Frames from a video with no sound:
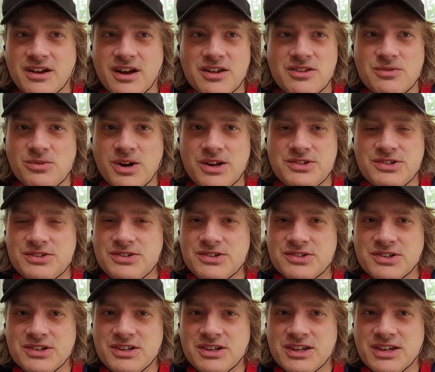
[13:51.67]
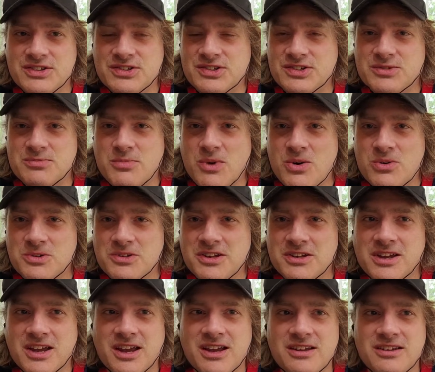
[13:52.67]
Otherwise, you're just going to get smoked
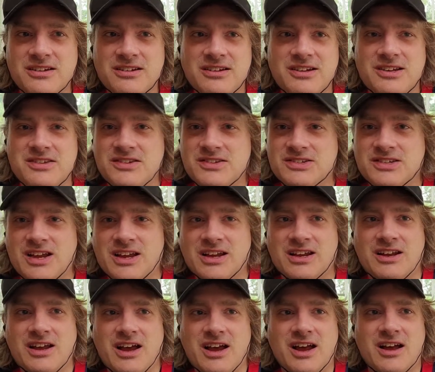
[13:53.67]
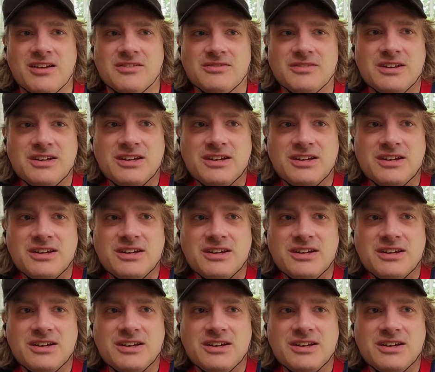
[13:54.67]
again in the second half.